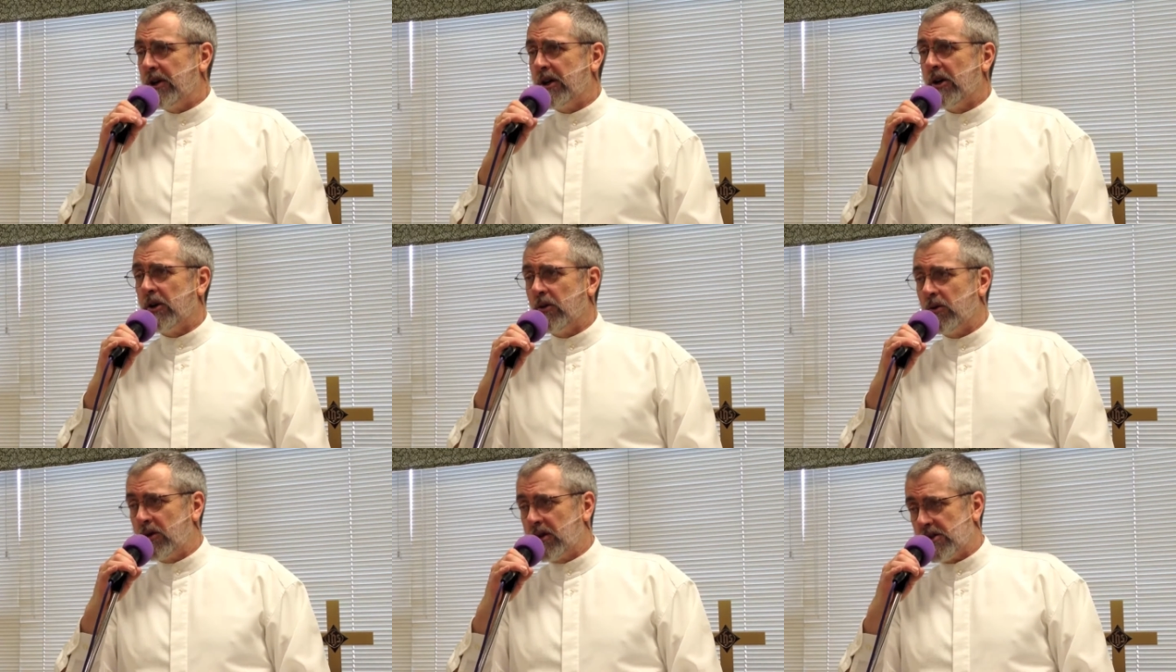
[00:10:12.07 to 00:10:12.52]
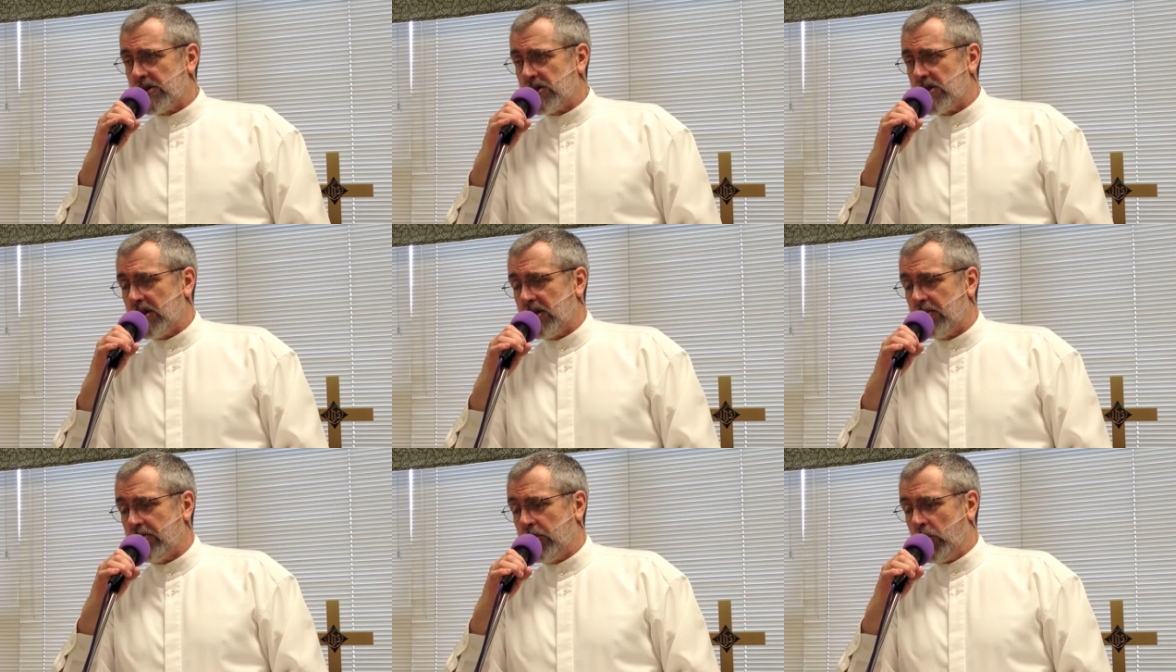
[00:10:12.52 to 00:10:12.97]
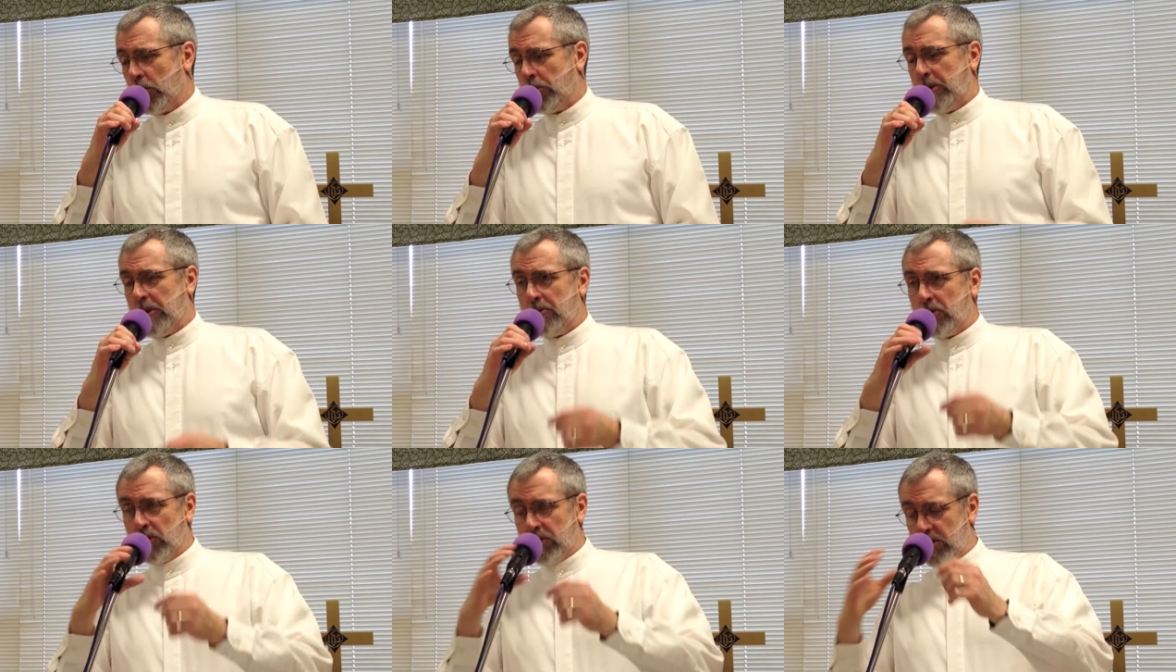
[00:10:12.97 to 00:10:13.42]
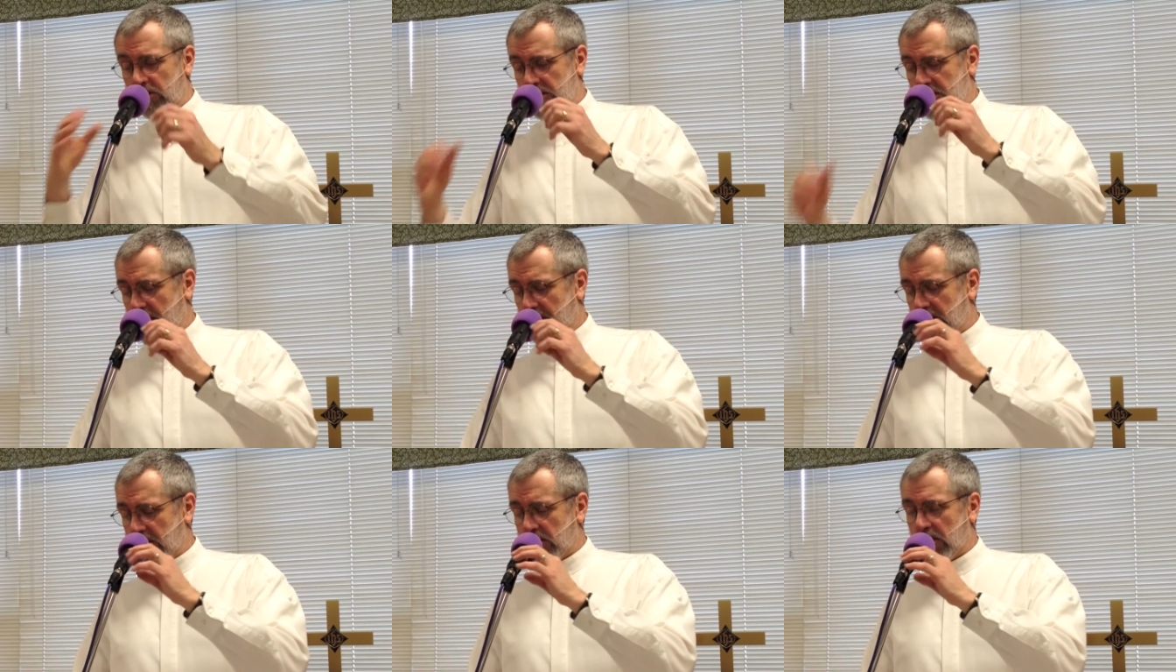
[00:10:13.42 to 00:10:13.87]
you know, because the poor people we always
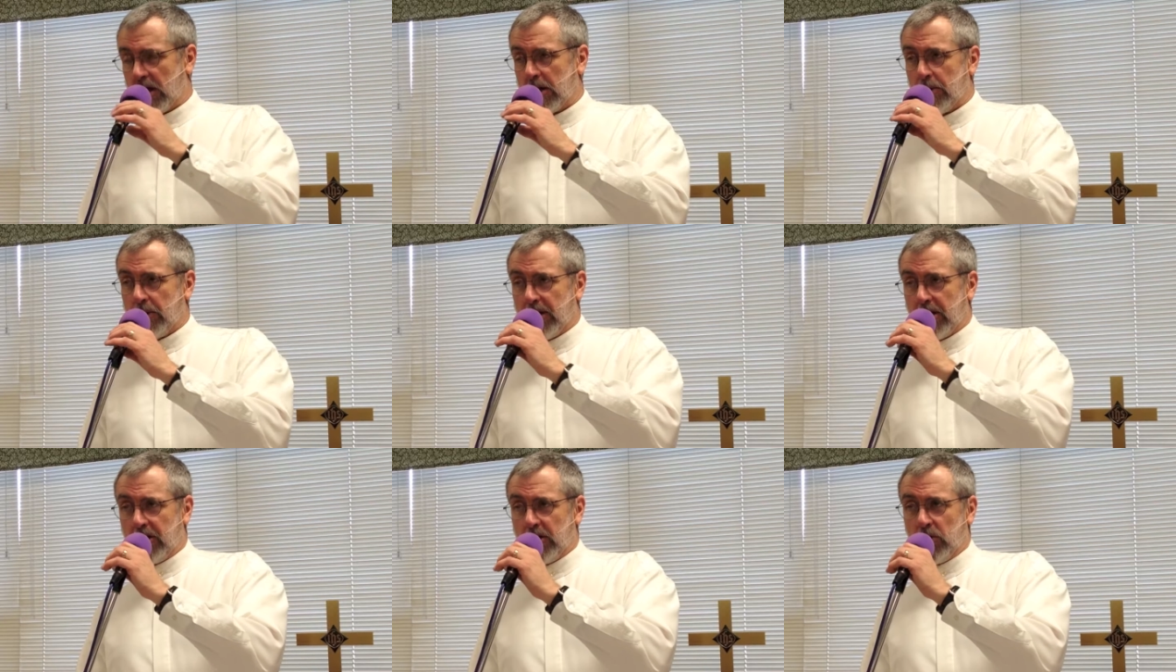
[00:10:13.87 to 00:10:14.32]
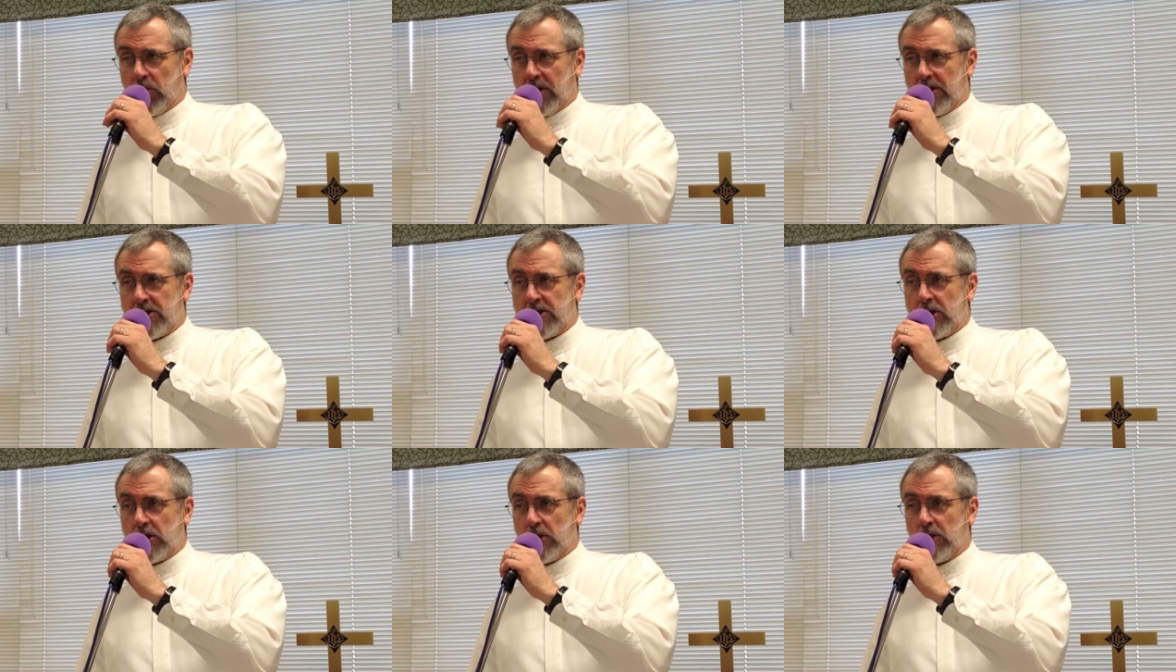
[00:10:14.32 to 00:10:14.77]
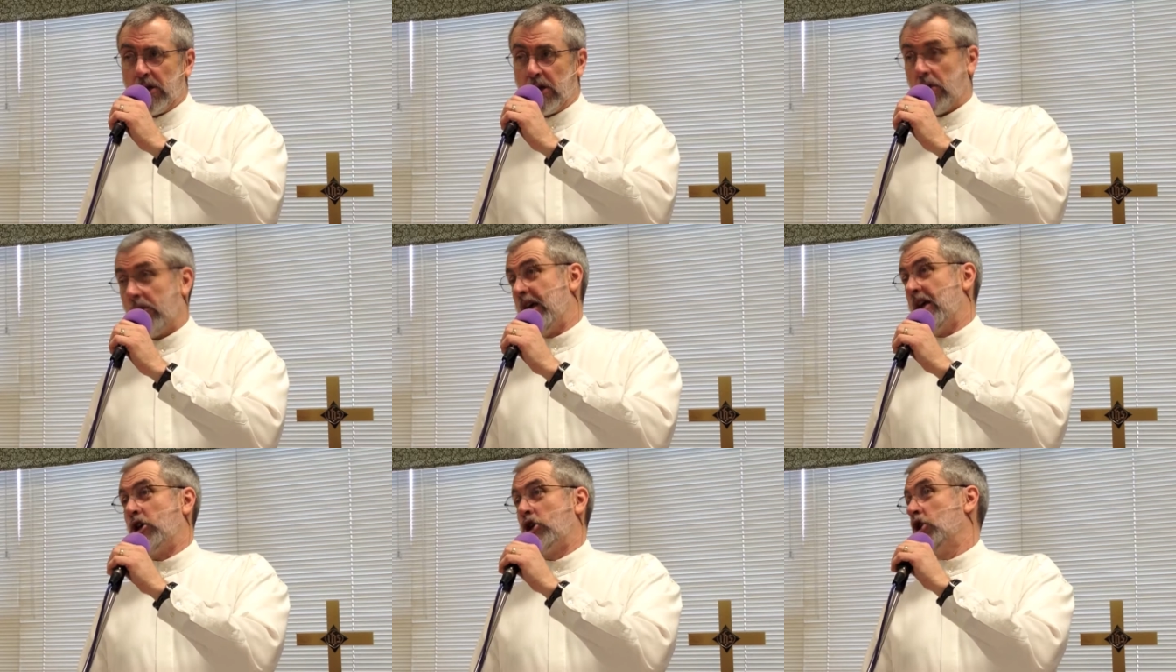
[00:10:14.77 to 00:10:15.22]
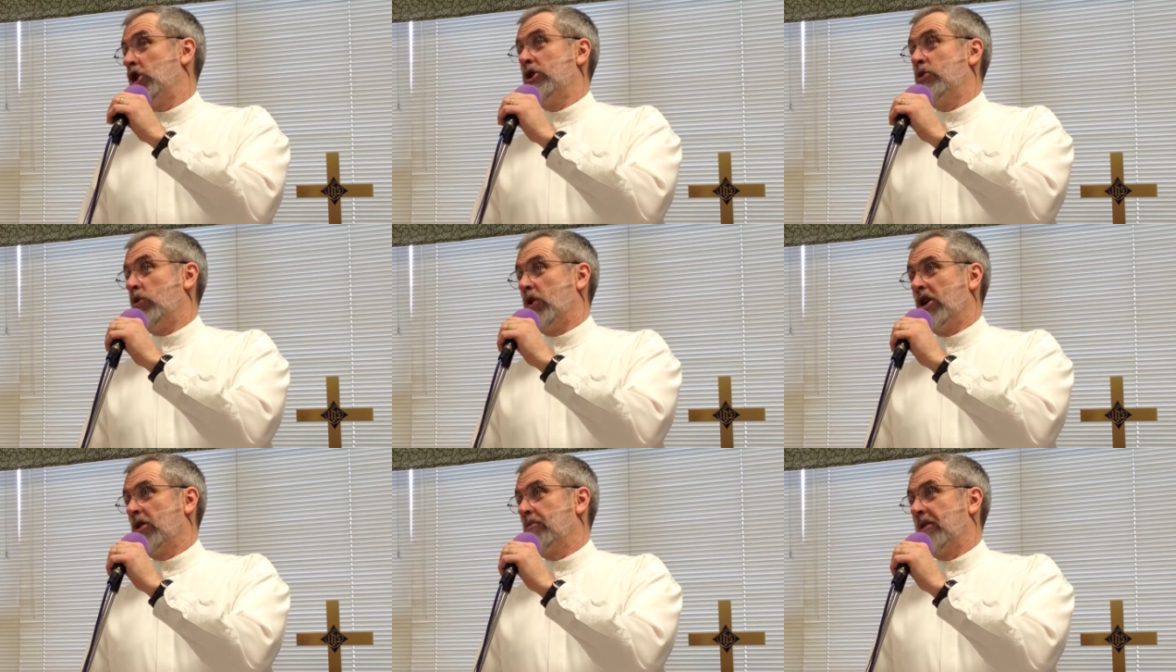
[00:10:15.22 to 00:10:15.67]
like to talk about are the ones who, you know, they could
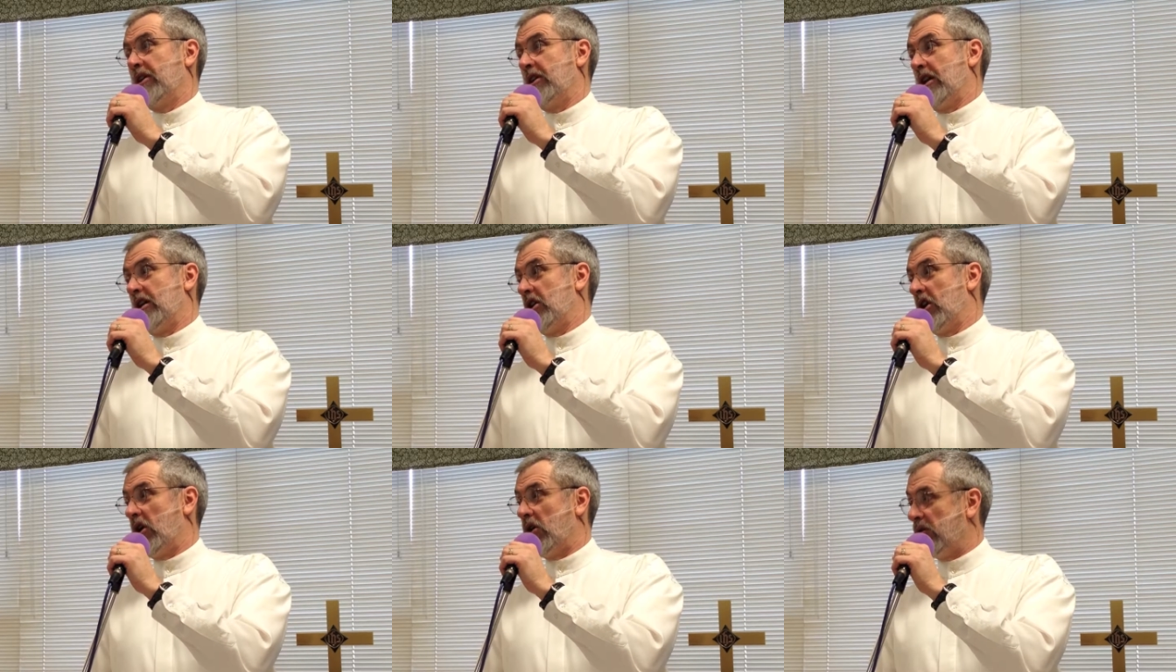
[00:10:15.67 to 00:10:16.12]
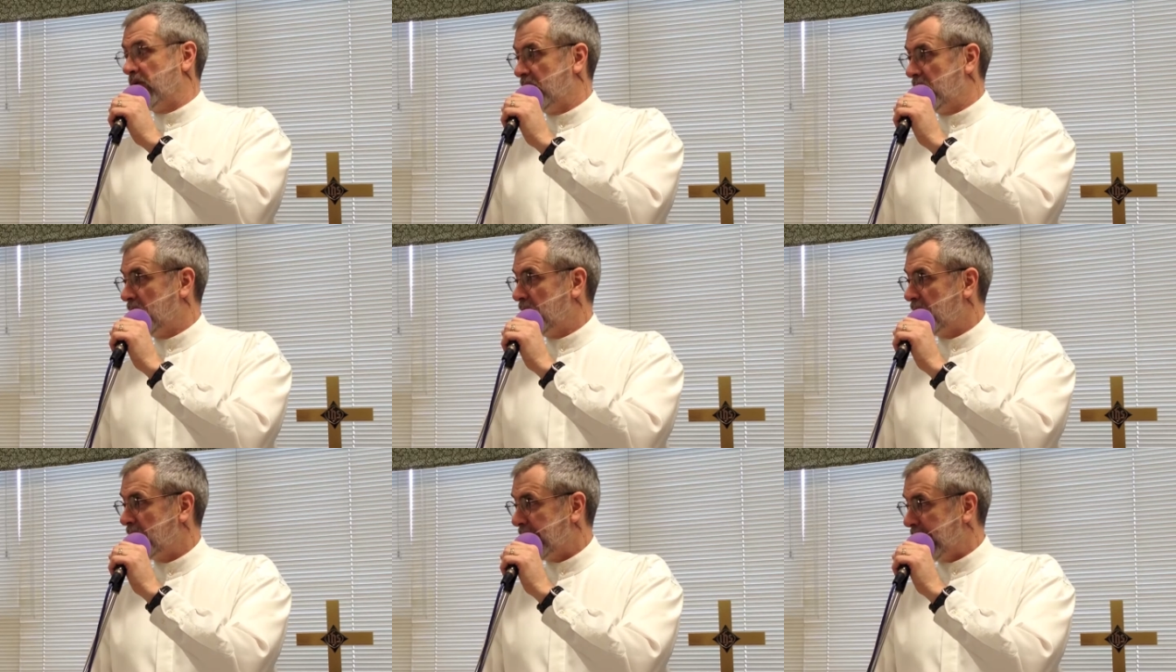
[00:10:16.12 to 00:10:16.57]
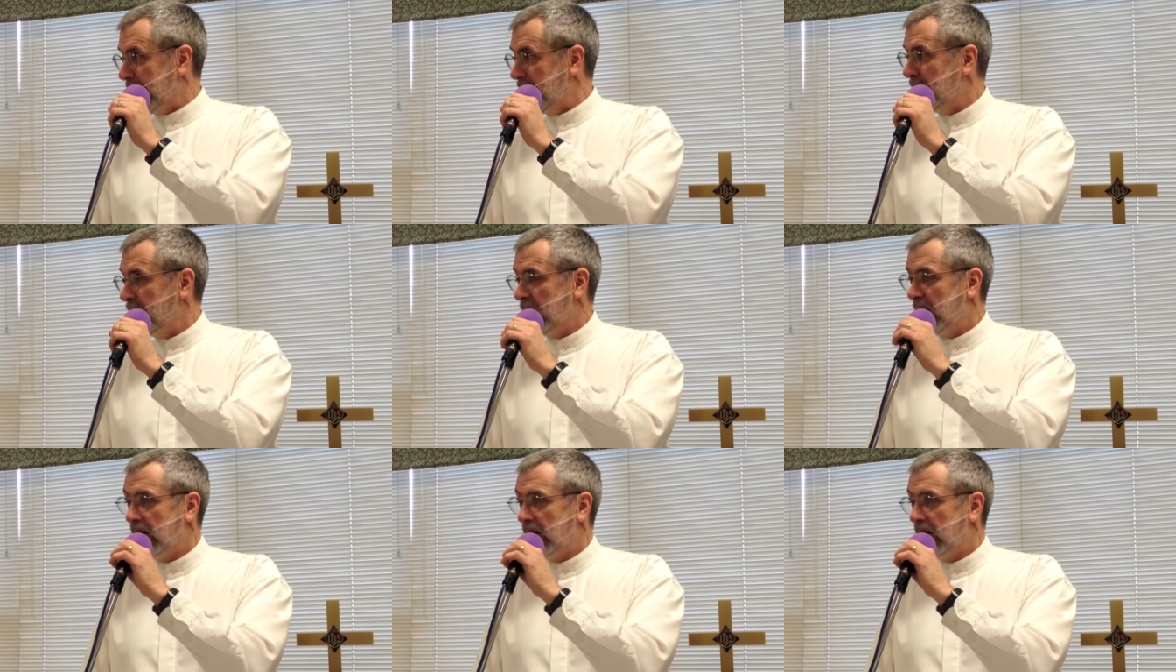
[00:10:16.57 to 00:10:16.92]
work, but they don't, right?